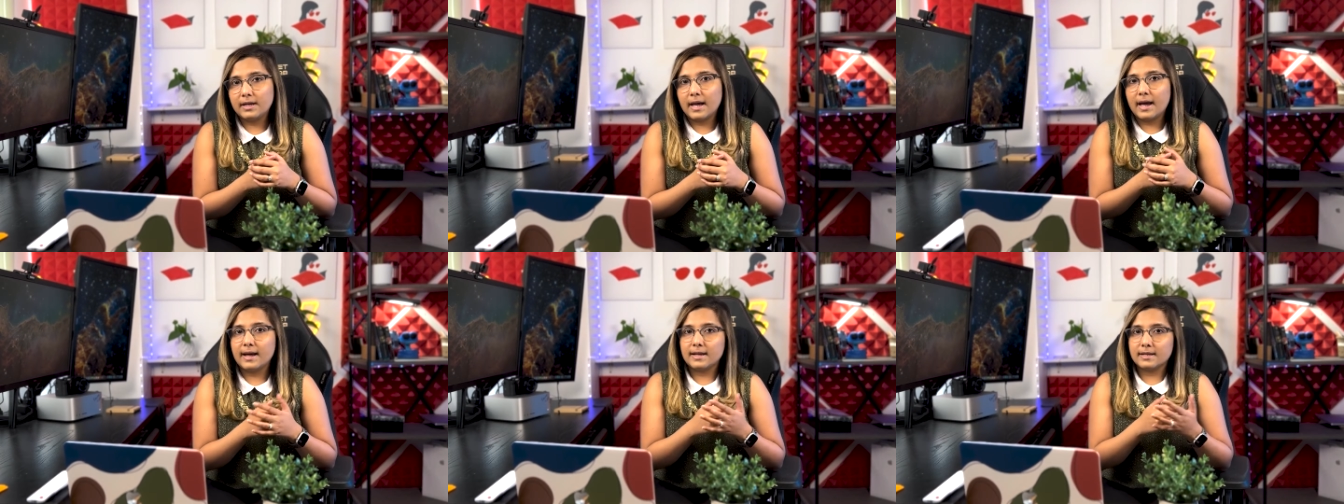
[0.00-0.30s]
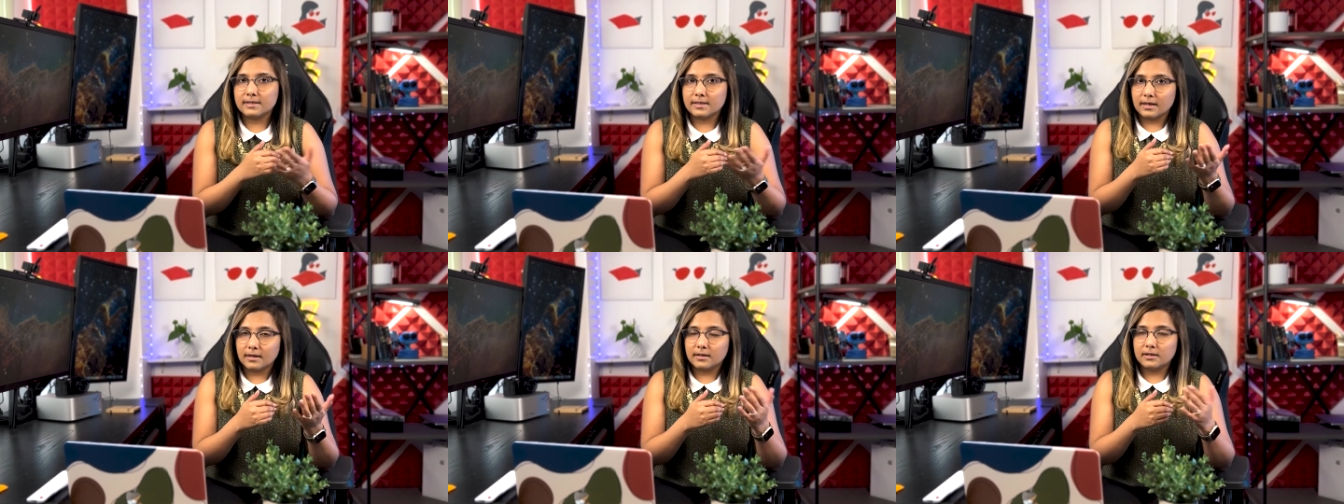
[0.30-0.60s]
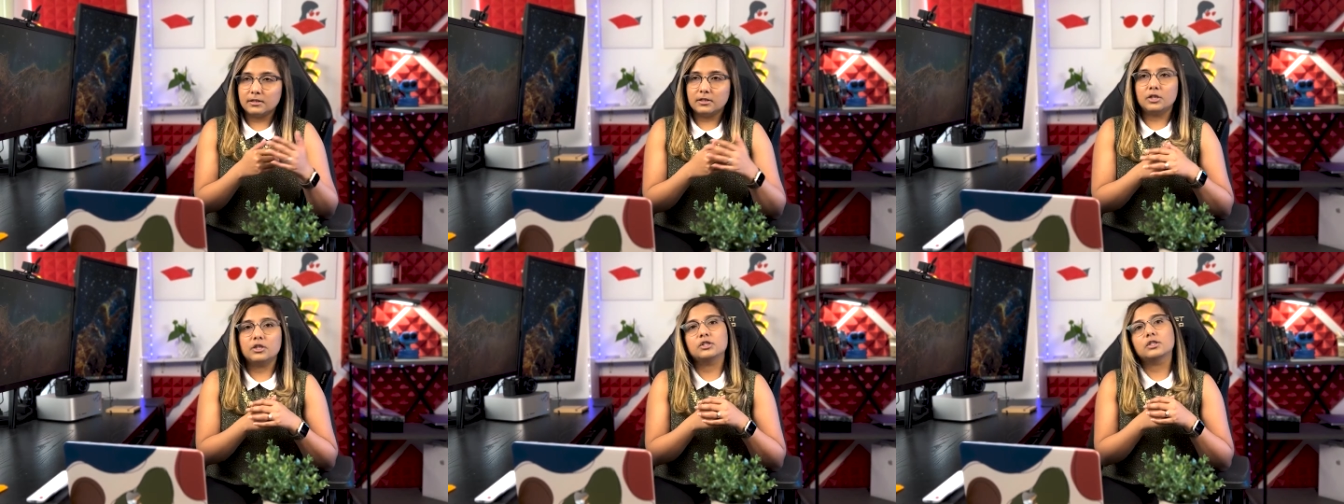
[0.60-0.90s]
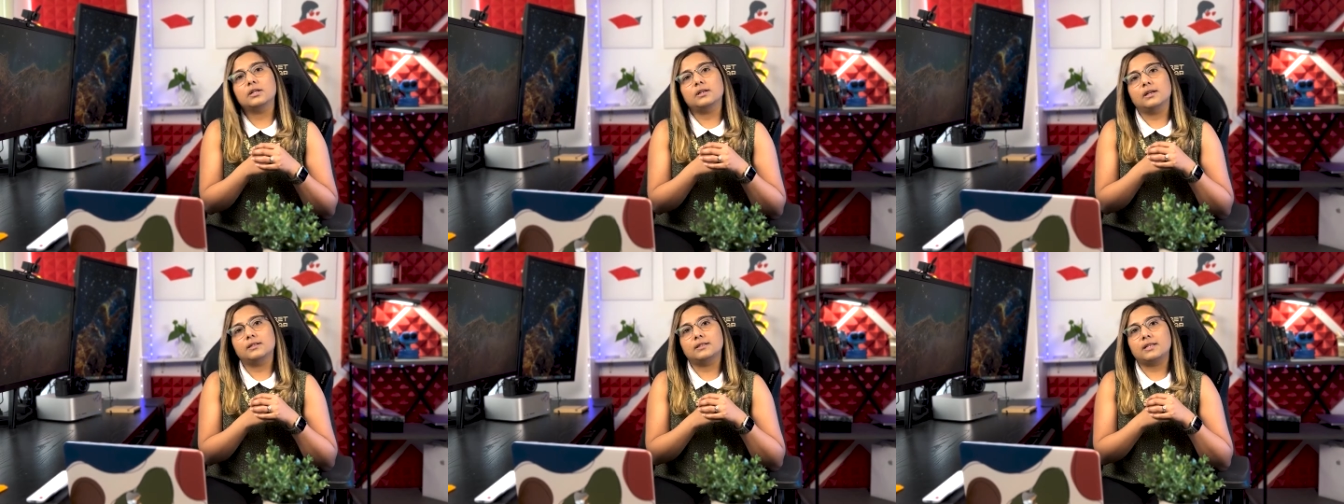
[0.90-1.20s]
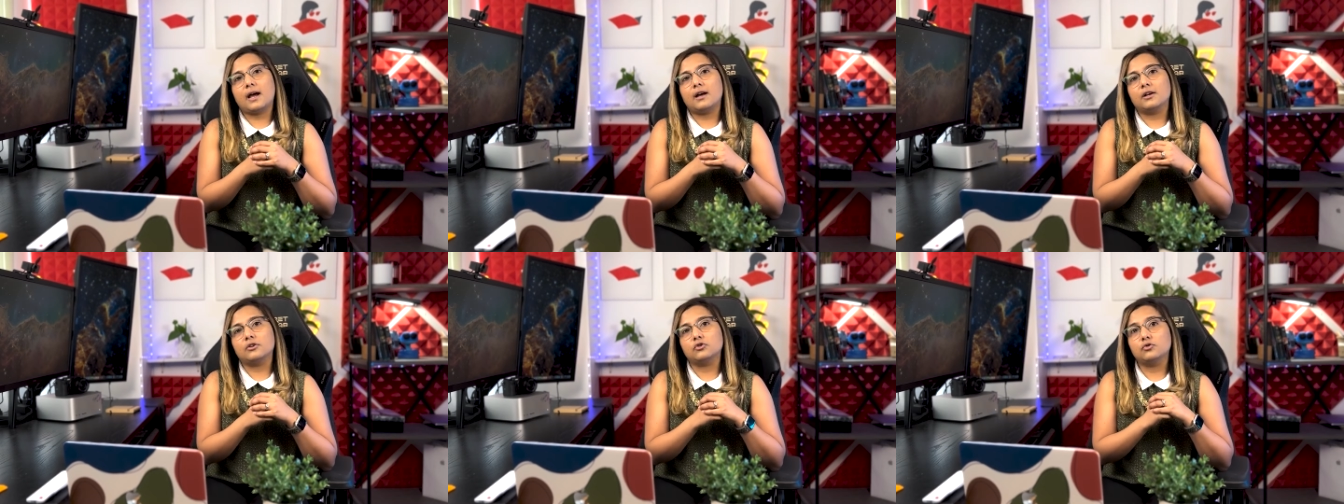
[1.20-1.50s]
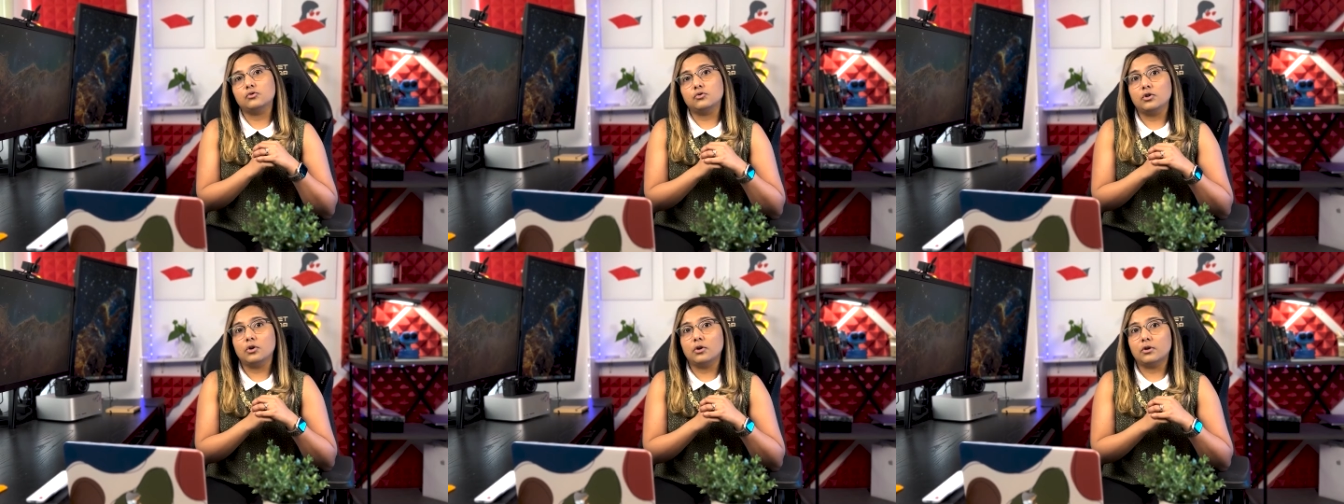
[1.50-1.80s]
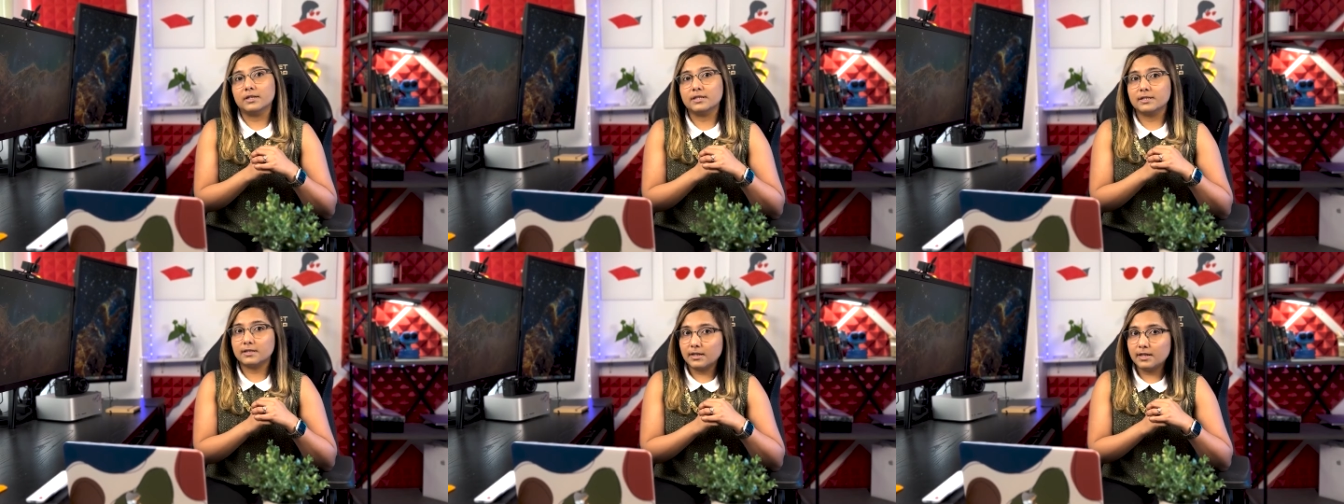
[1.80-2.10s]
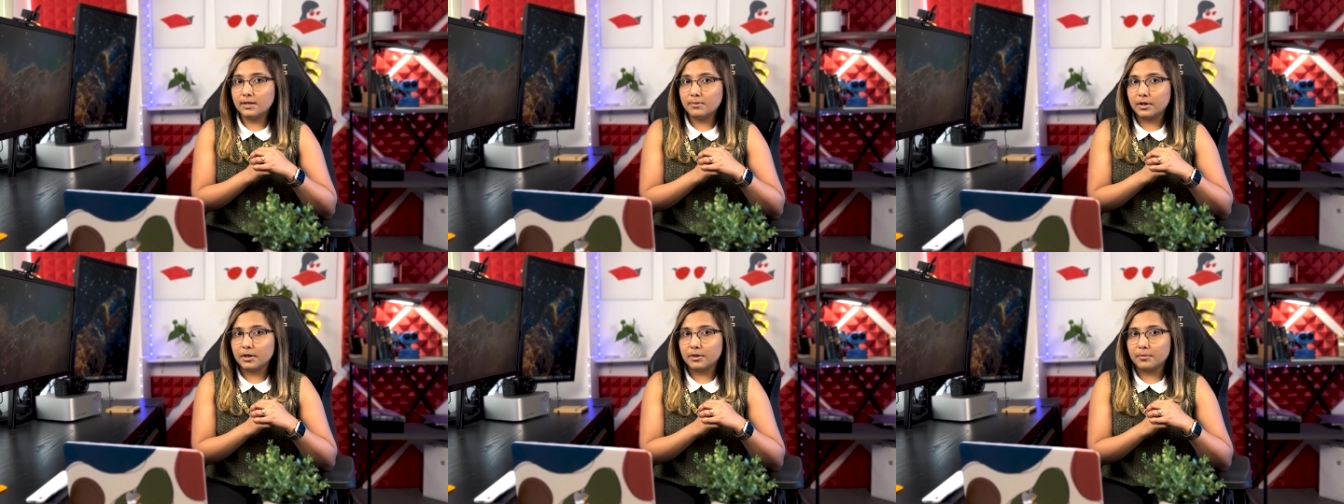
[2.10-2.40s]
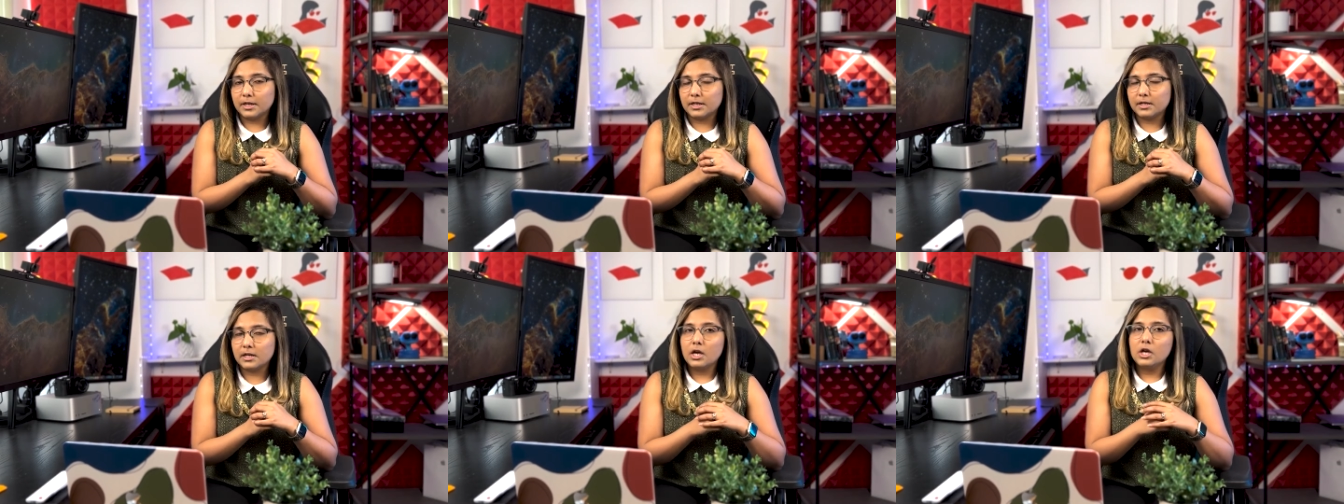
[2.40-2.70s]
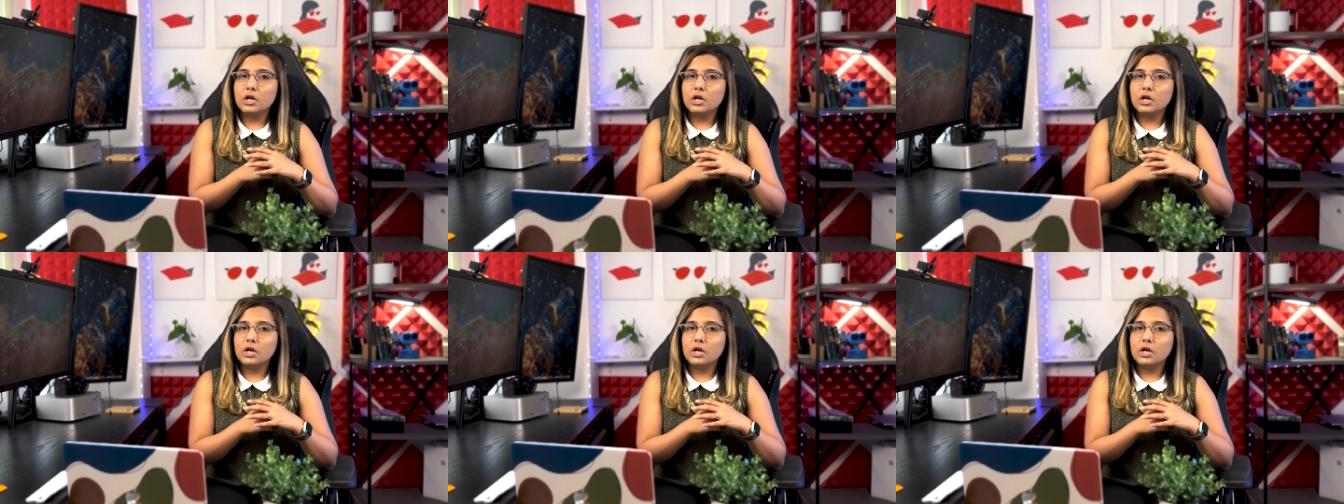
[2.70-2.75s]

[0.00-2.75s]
as a condition attached to your study permit.